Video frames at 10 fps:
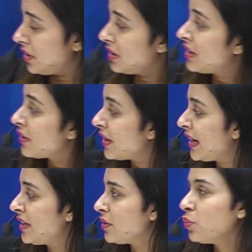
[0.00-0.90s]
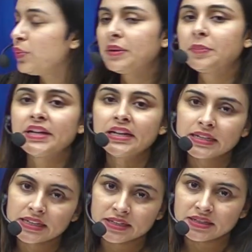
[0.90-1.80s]
the rate will be
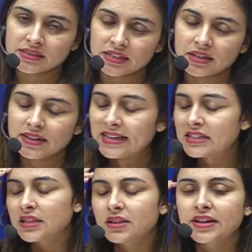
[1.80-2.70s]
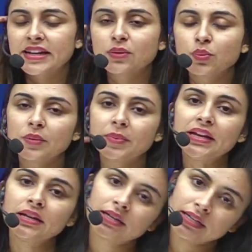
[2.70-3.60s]
decreasing, right? The rate will be
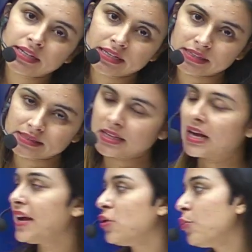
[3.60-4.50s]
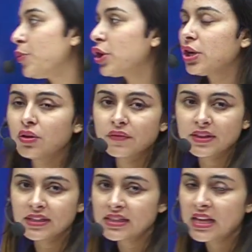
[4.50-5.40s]
decreasing. I hope you're clear with this.